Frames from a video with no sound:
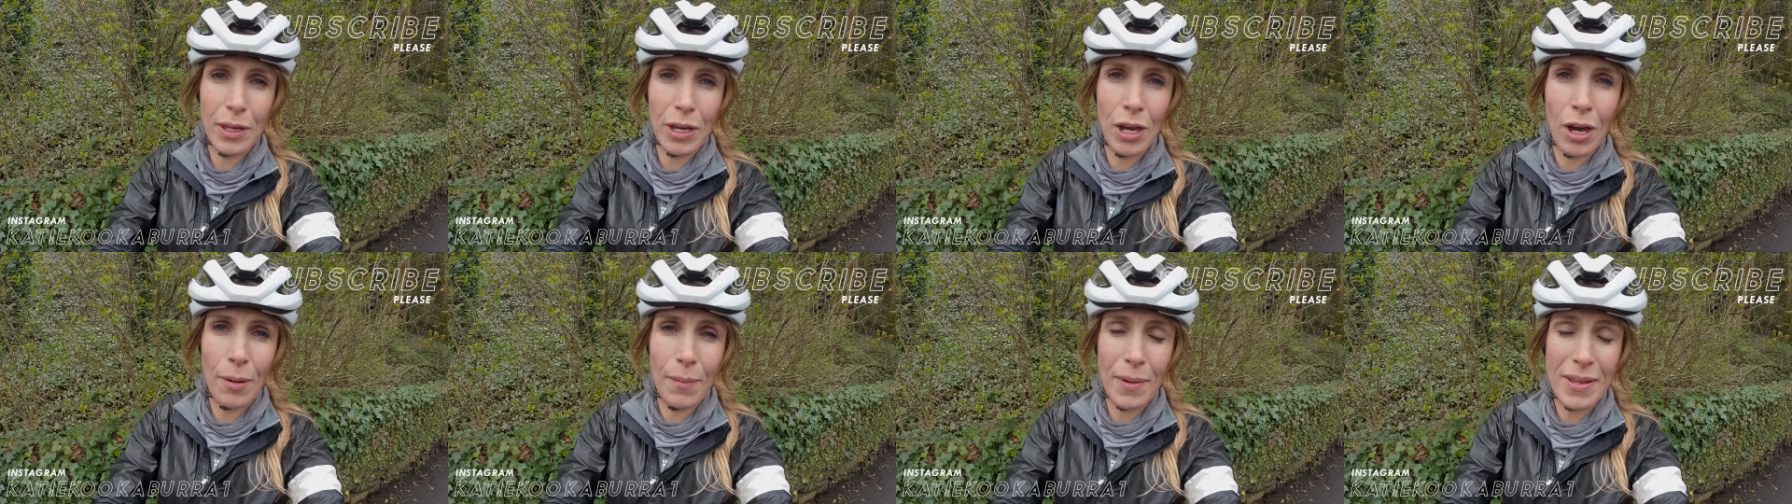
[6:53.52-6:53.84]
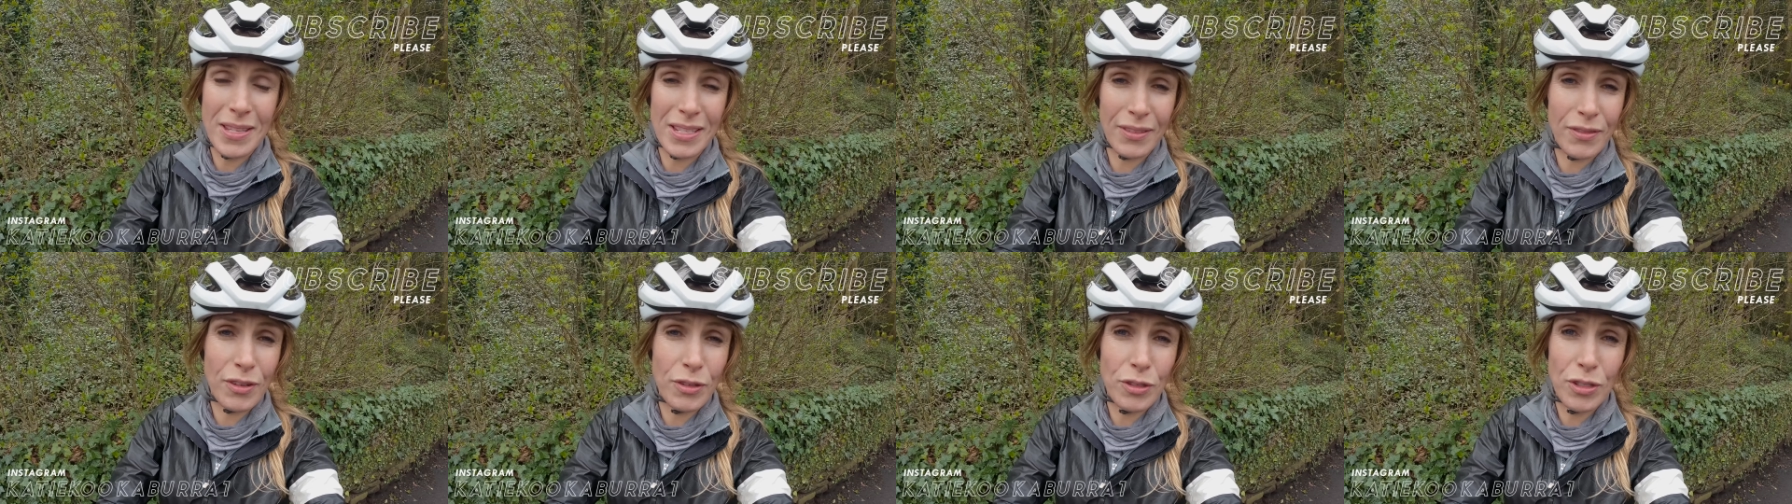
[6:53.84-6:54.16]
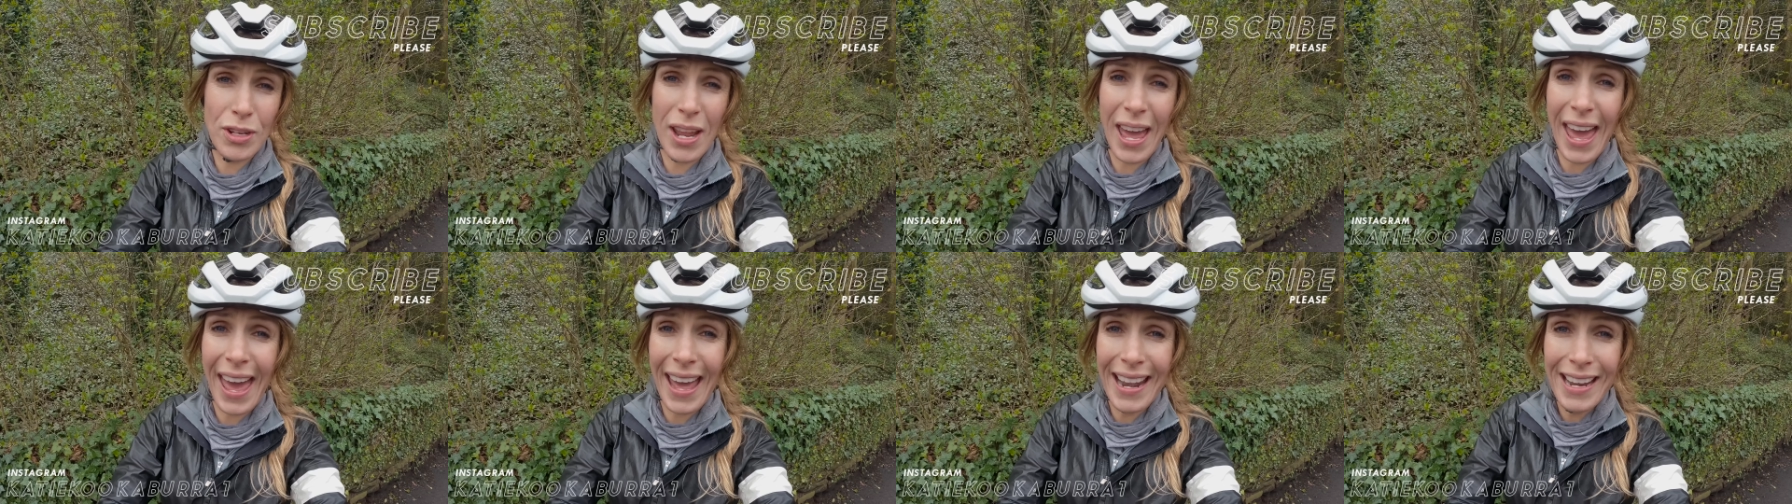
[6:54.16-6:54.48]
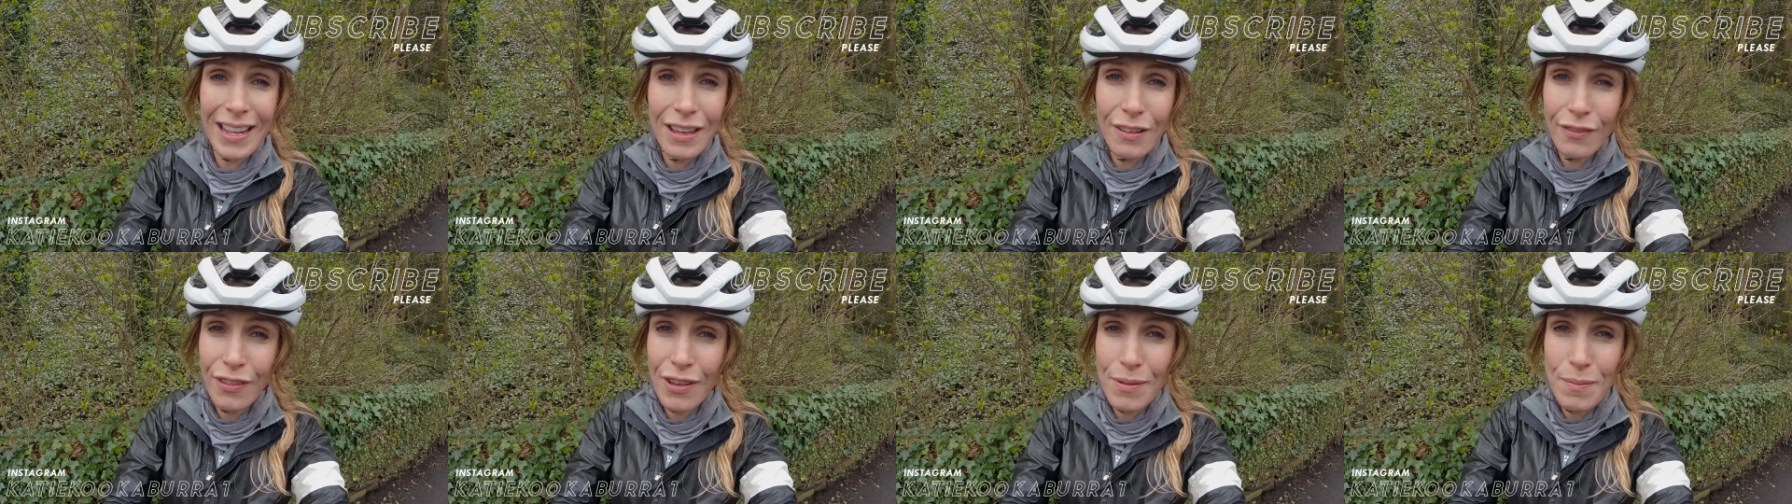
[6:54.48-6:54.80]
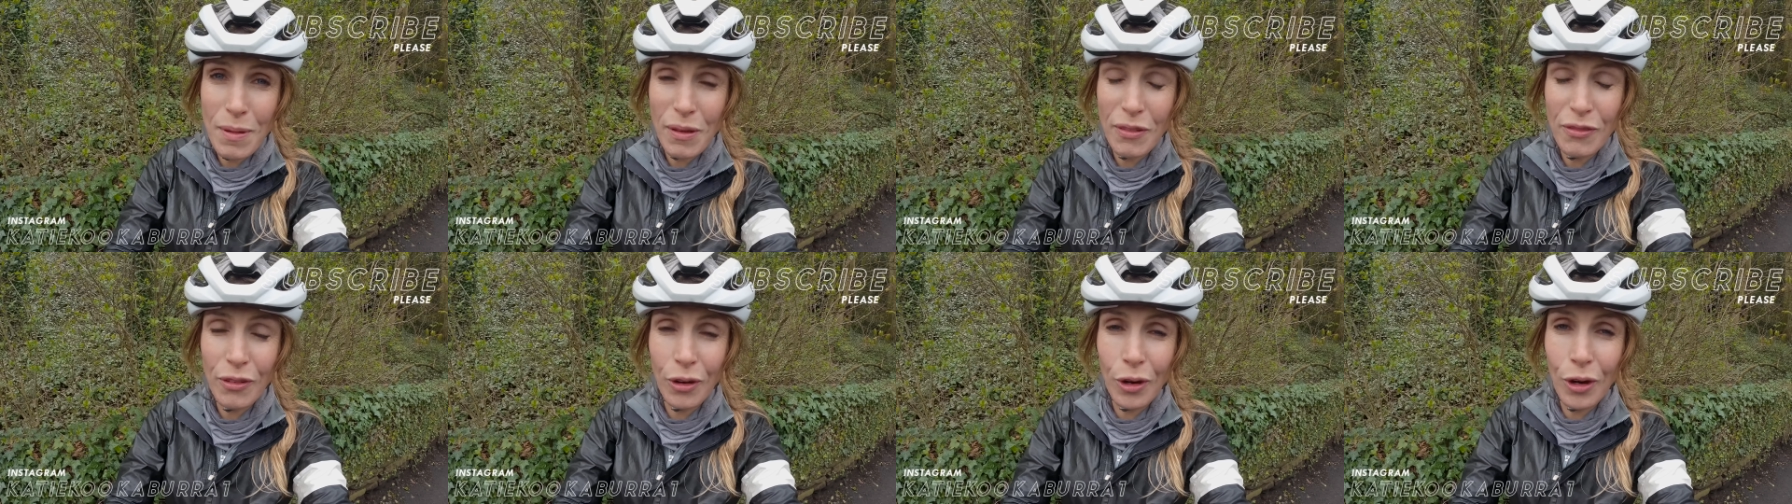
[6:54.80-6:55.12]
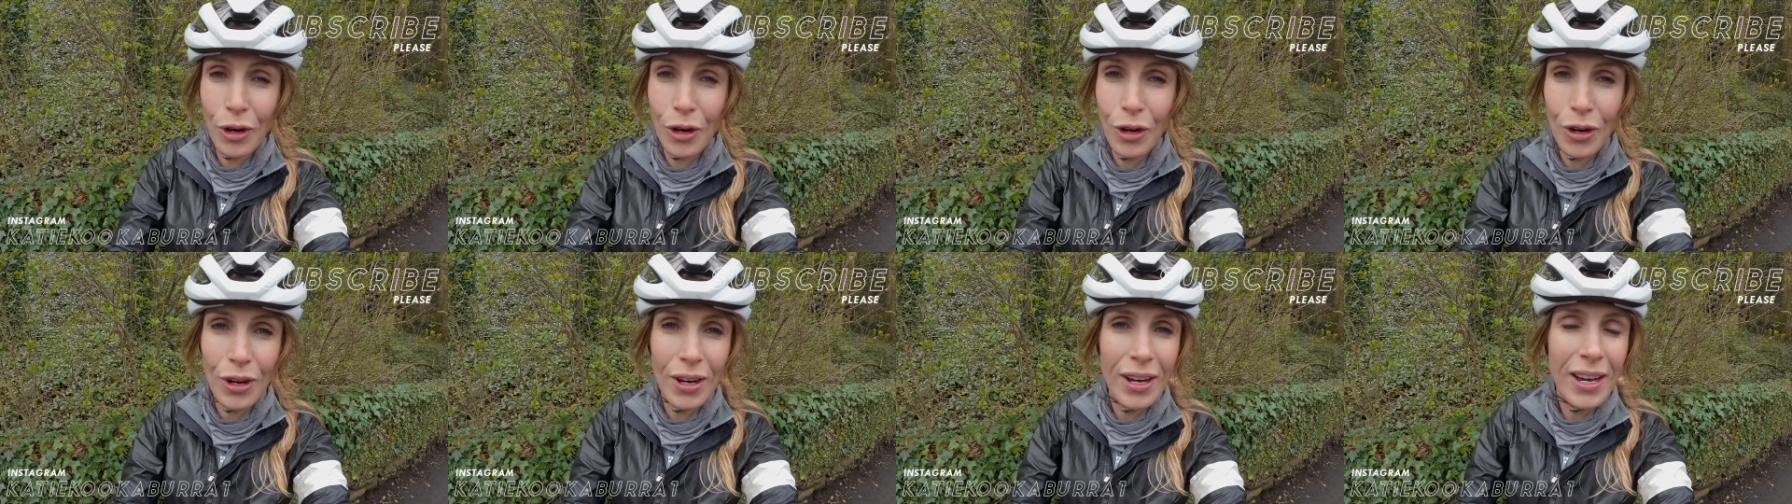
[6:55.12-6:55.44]
in the comments. If you've done any of it
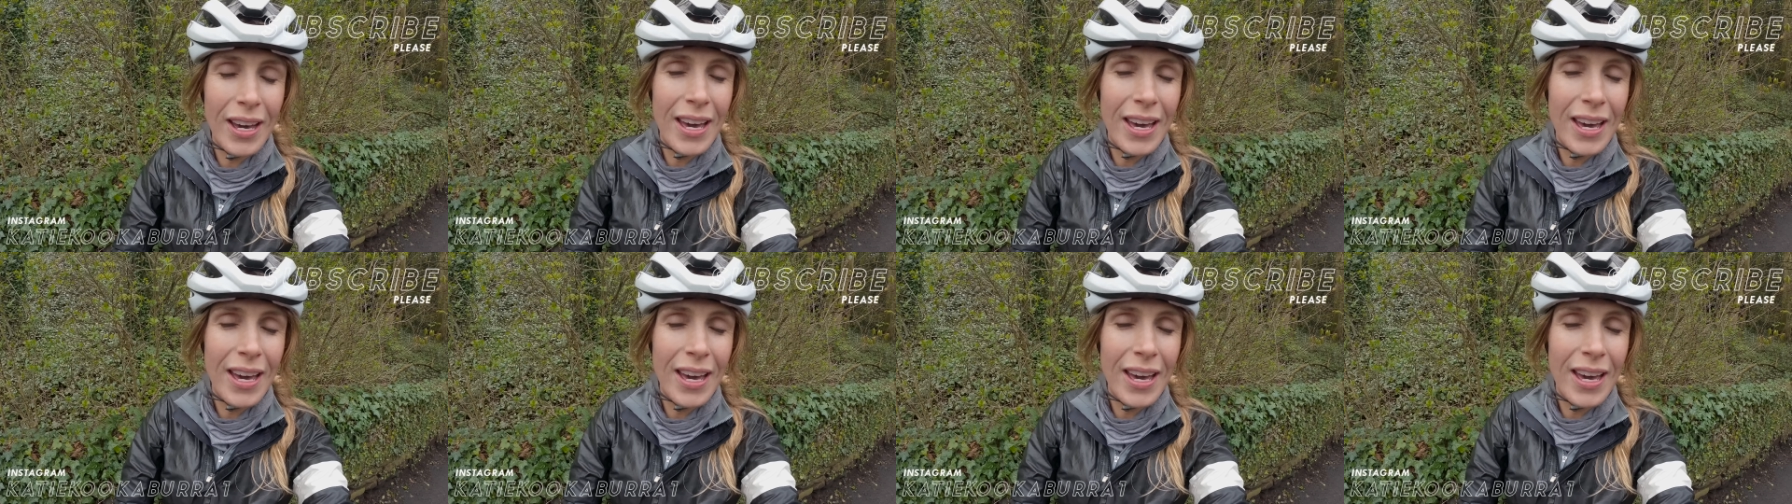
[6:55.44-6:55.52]
before,